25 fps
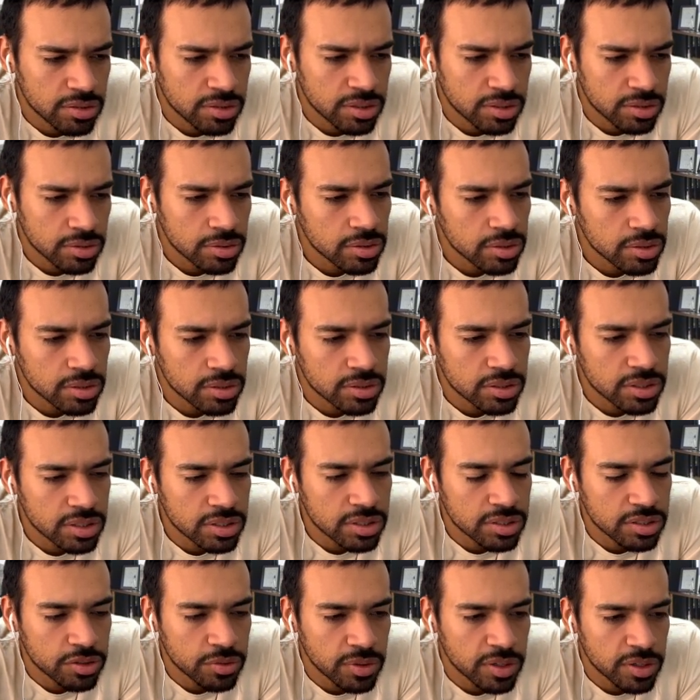early
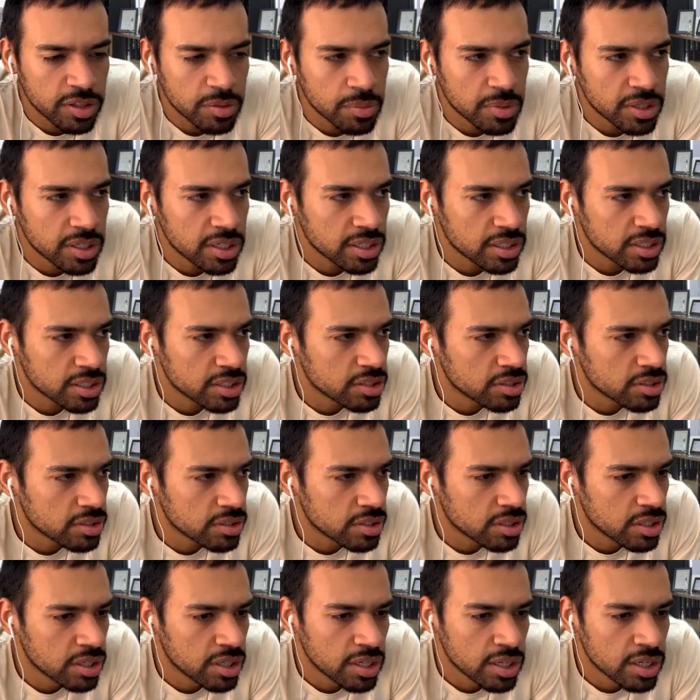this trade because